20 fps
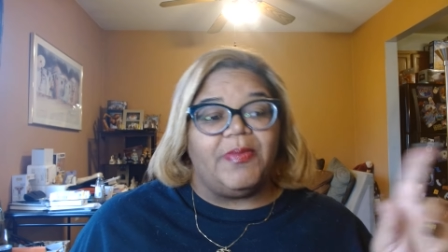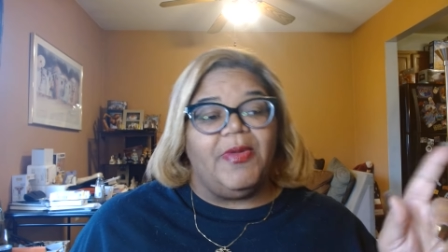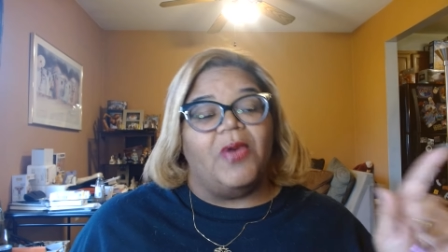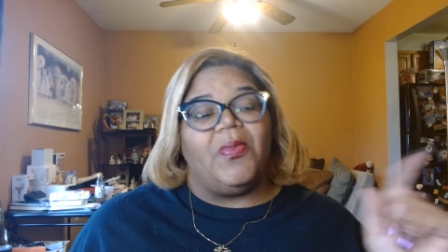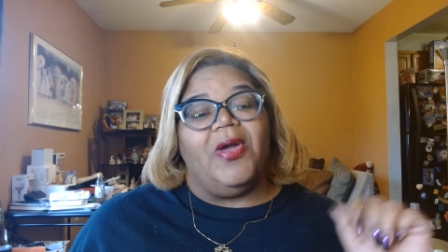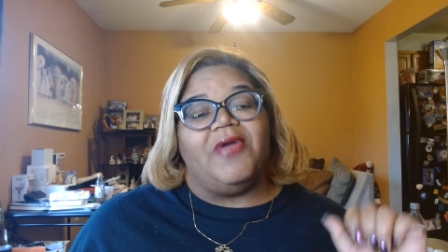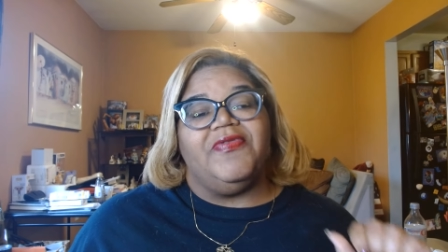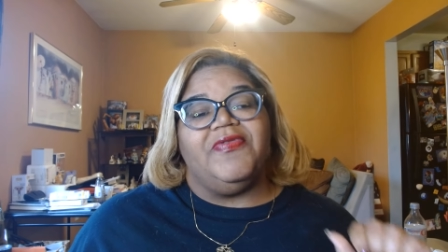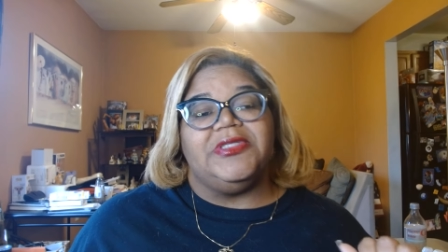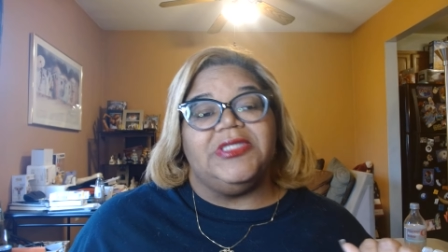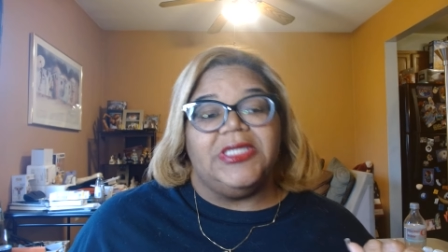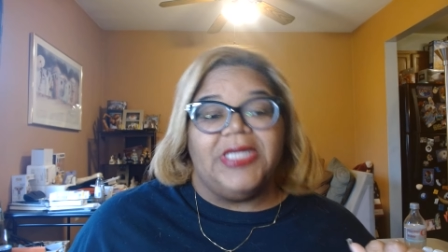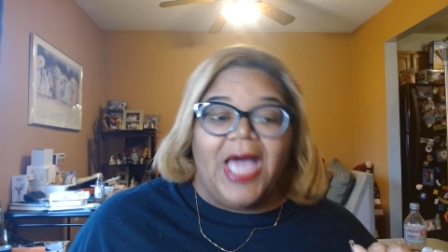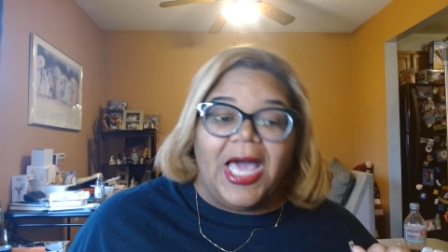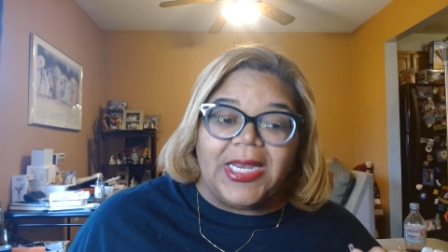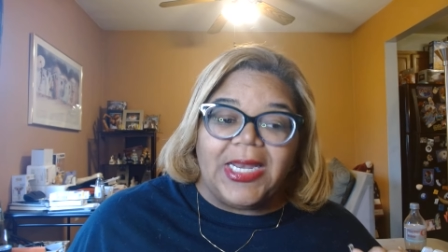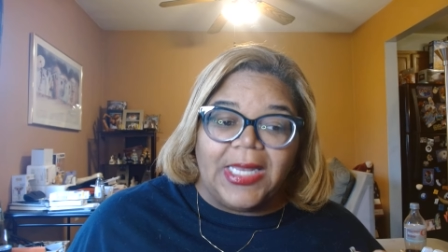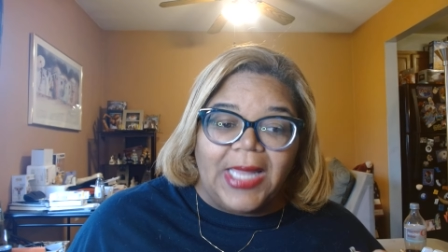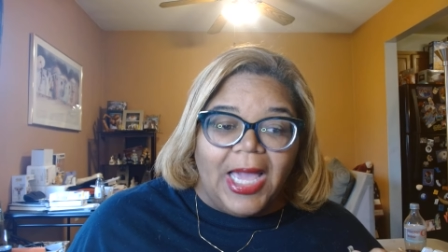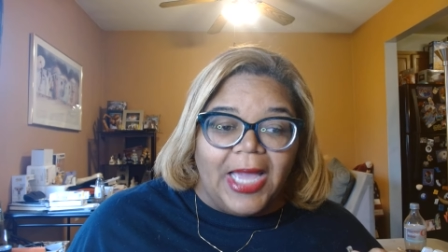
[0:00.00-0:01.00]
My wife is
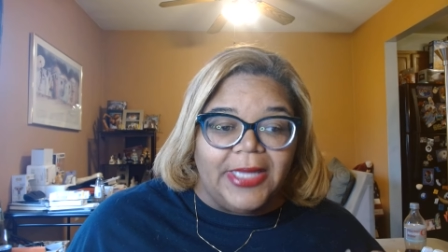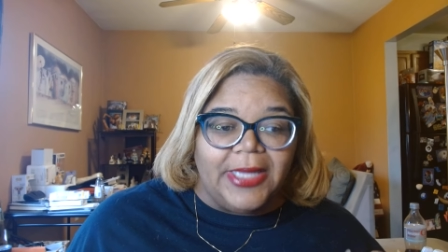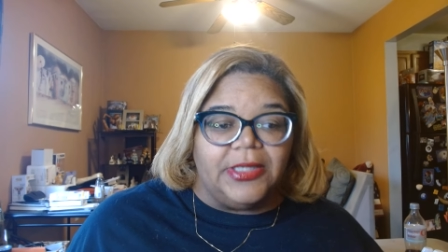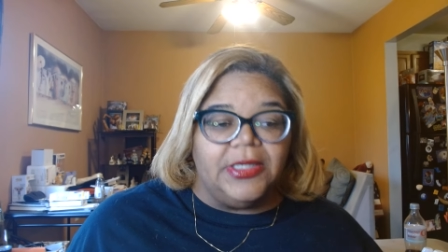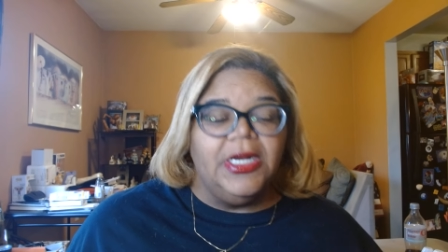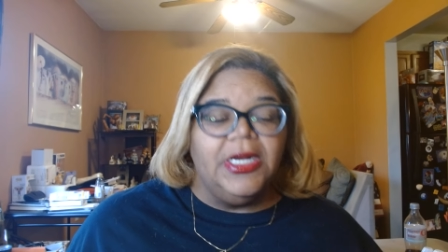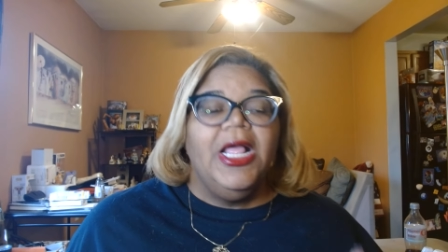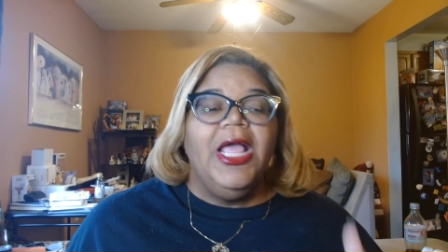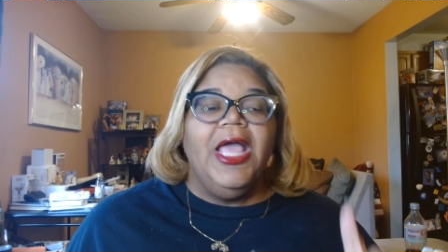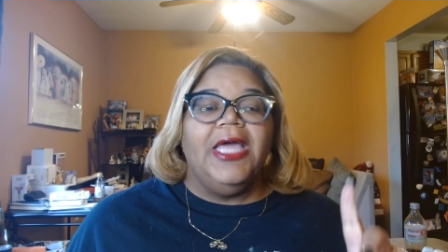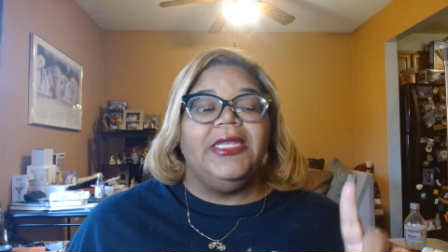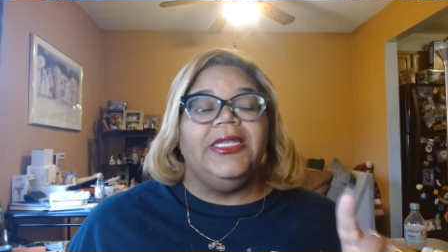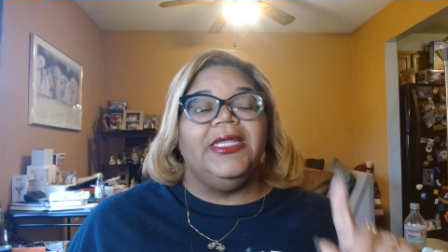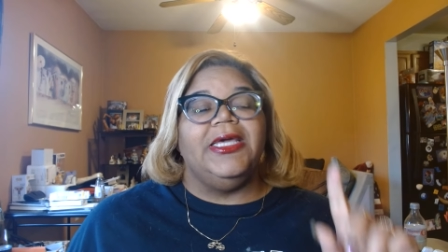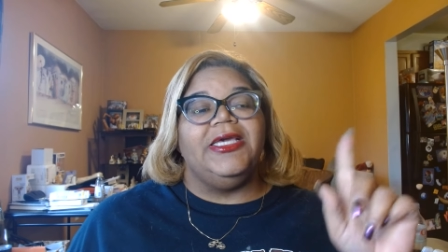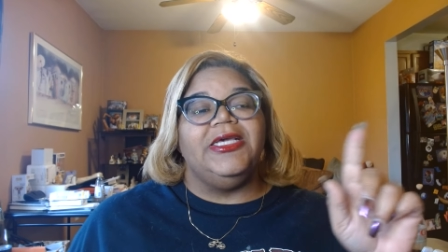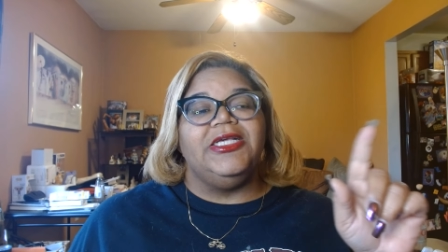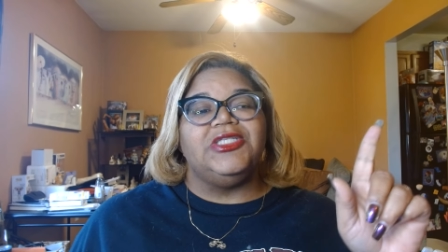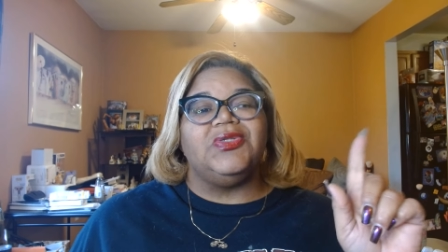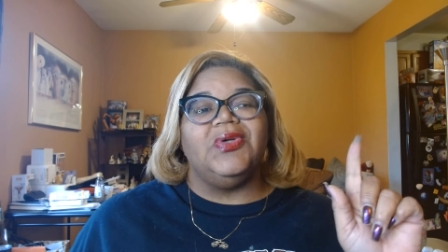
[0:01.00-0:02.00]
not a liar. And
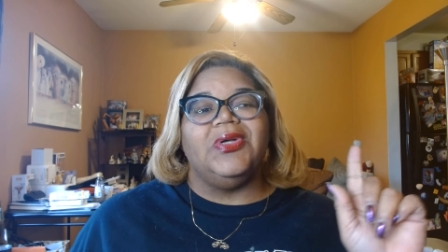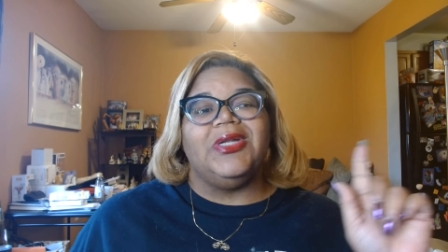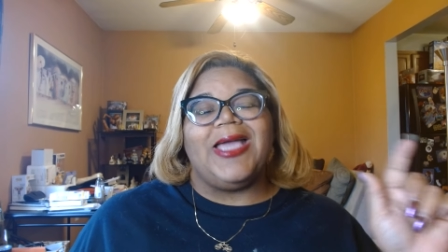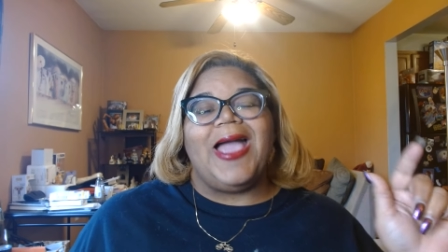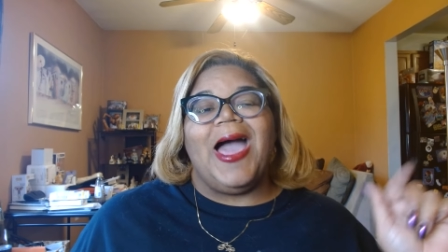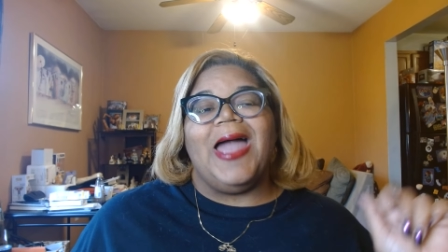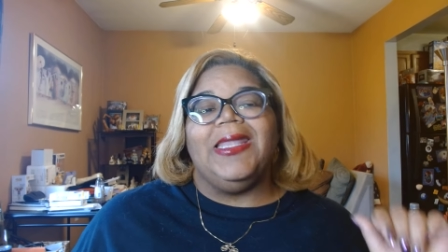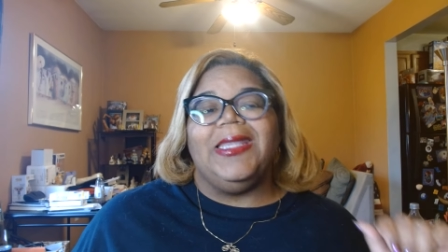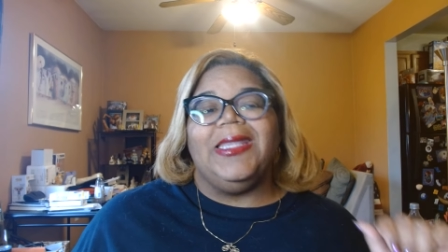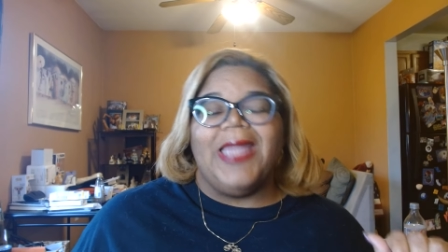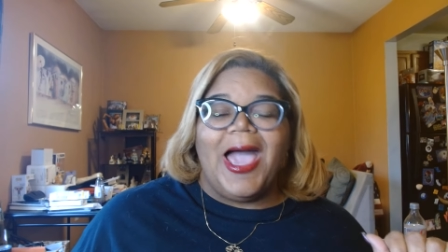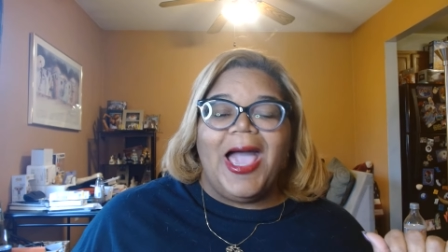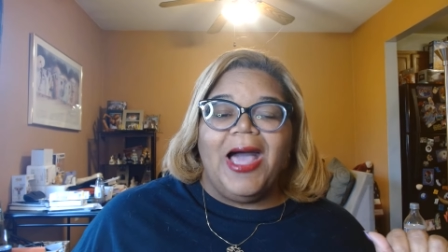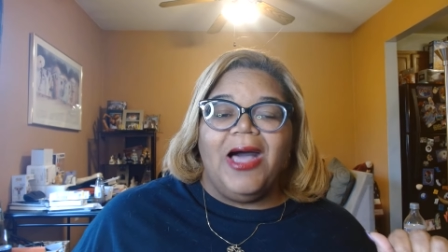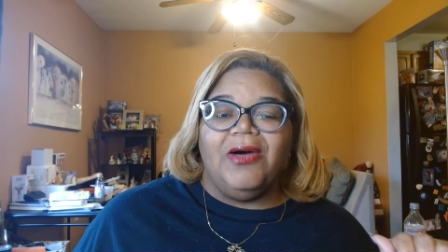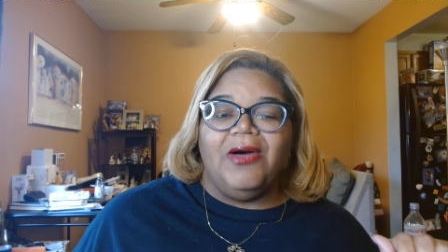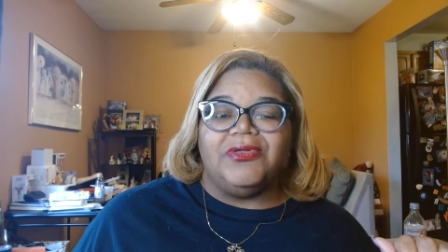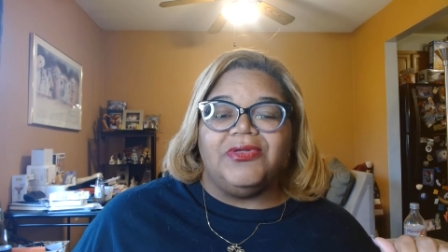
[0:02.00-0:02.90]
then he sort of got loud.